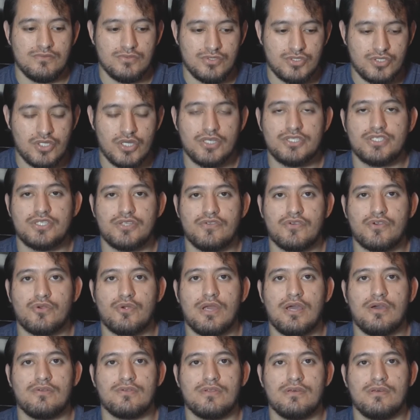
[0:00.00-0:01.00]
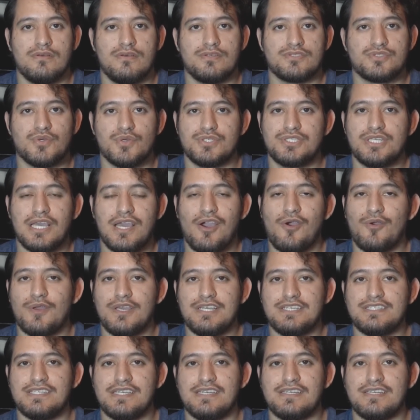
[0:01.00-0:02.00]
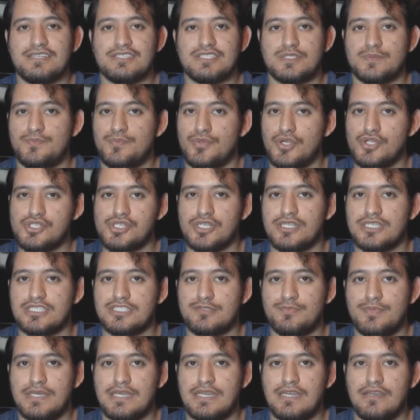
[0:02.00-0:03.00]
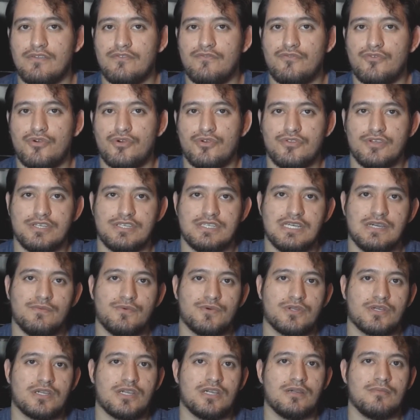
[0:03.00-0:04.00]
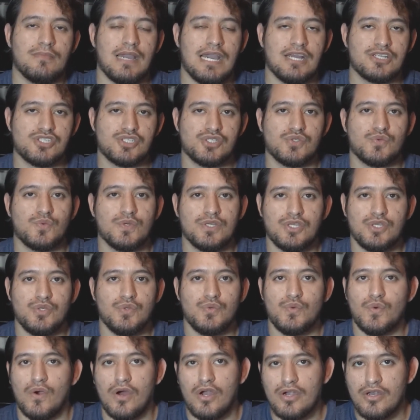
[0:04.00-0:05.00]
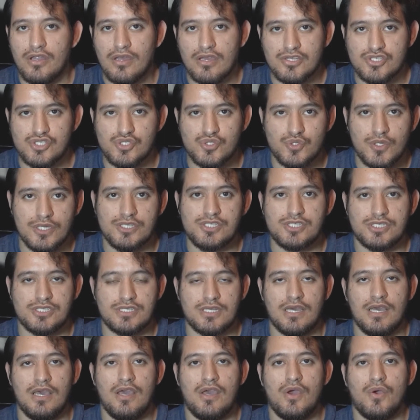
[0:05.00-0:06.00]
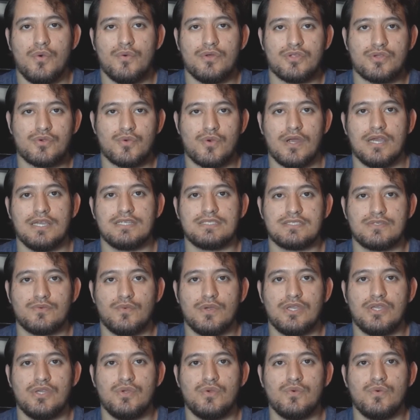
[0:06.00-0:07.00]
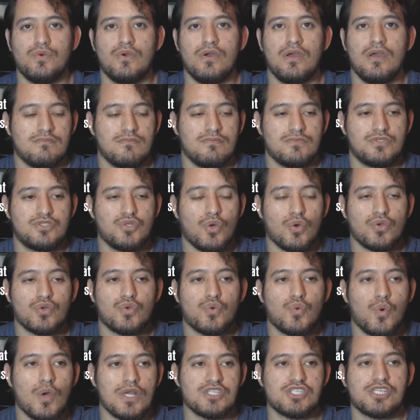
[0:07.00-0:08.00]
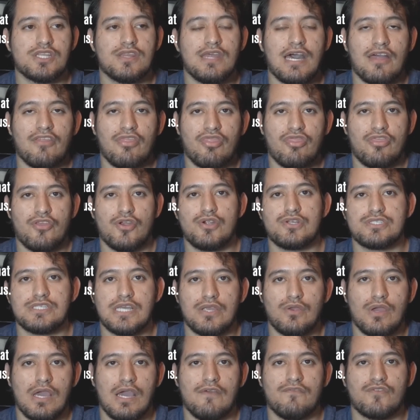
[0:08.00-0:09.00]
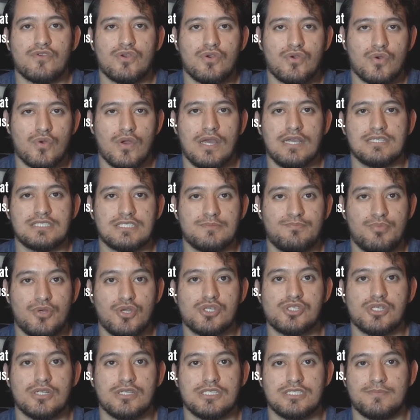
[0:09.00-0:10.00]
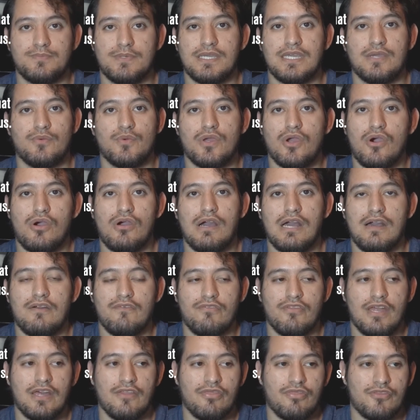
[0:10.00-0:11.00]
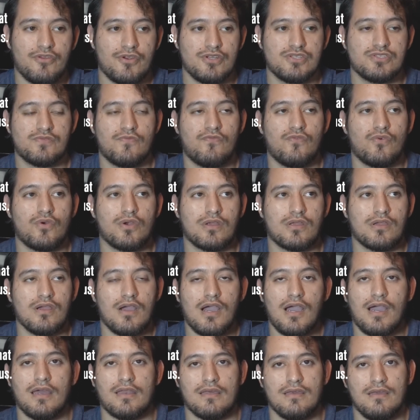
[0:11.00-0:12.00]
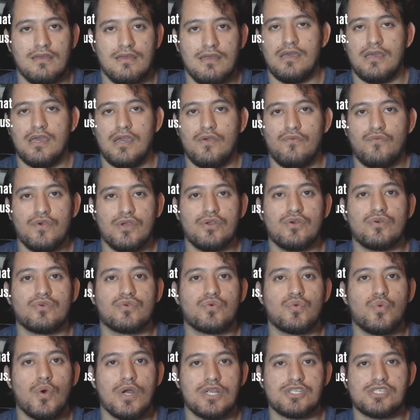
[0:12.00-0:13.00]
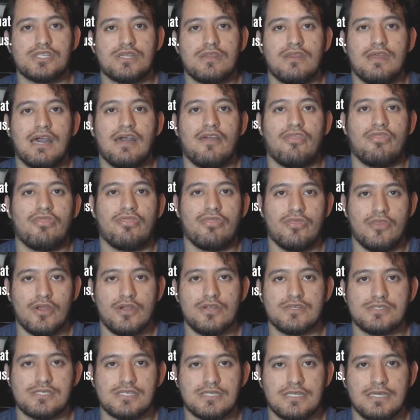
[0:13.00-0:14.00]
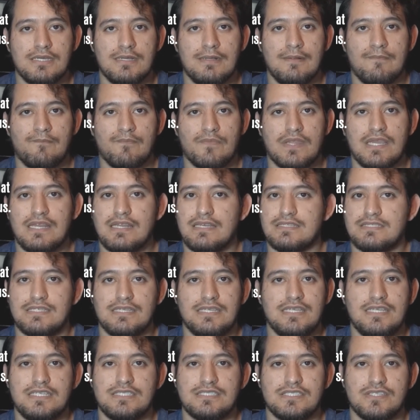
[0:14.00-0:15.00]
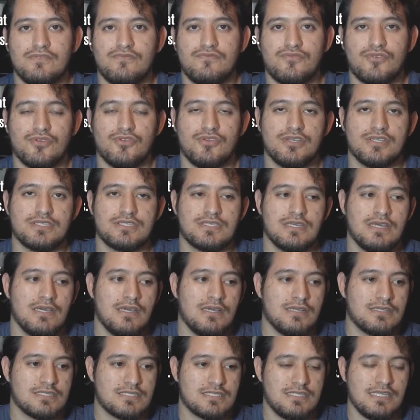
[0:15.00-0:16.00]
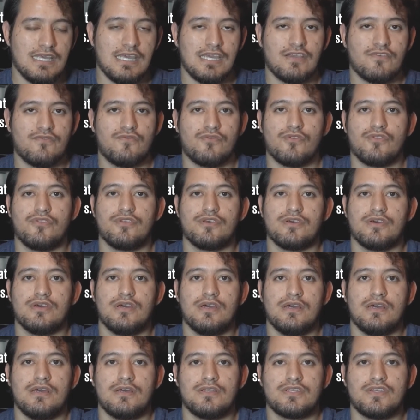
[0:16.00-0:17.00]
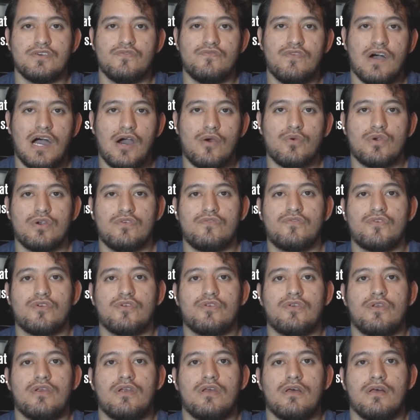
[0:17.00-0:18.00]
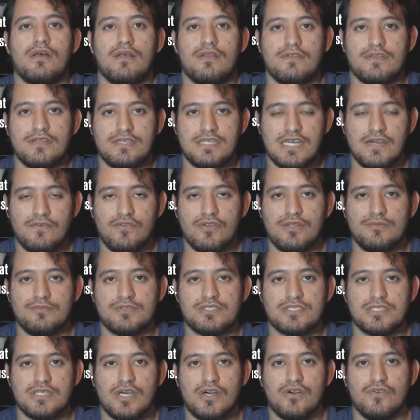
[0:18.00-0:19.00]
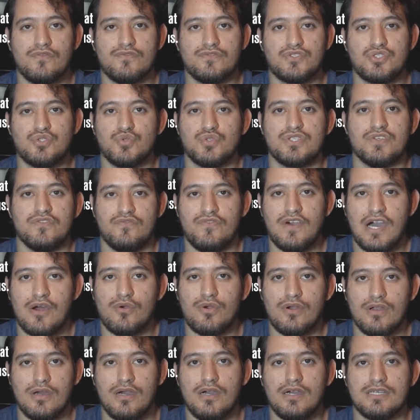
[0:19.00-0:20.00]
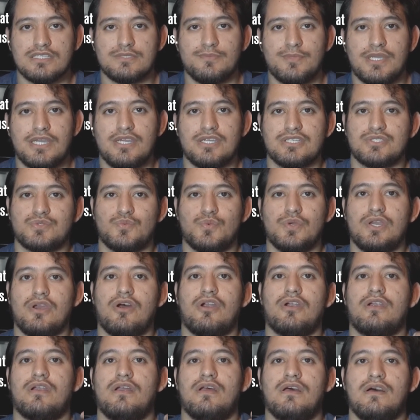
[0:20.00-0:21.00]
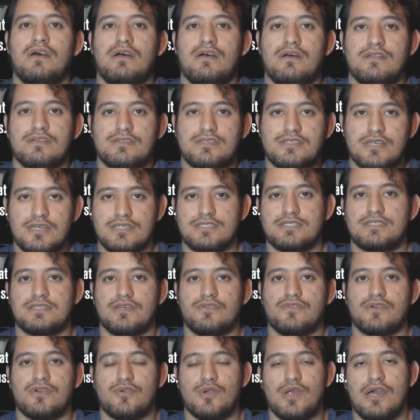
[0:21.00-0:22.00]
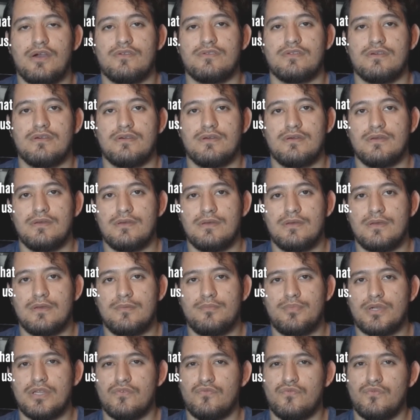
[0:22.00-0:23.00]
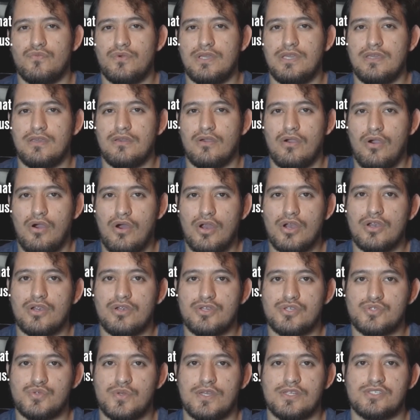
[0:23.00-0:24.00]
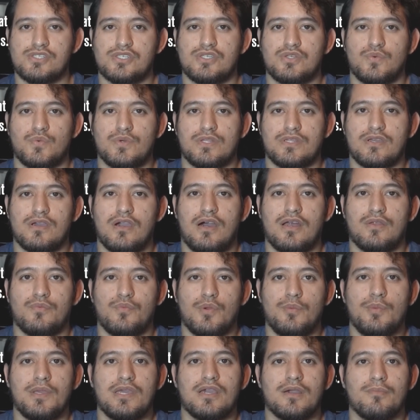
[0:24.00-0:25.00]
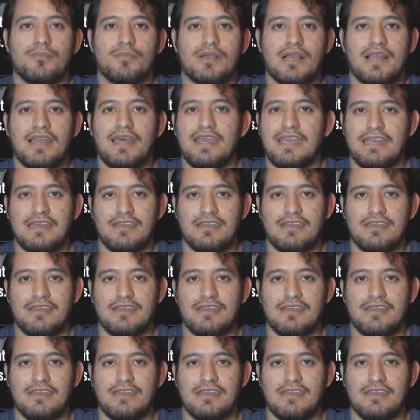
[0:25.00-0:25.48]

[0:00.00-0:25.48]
Dust of the ground. So see how easy it is, spiritually speaking, for the devil to come at you when you are not drenched with Christ, when you don't quench that thirst that you have for Christ. Spiritually speaking, we all have that thirst for God. If we don't quench that thirst, it is easy for this snake, for the devourer, for the devil himself to devour us, because we are dust of the ground. But if we are drenched with God, we become clay.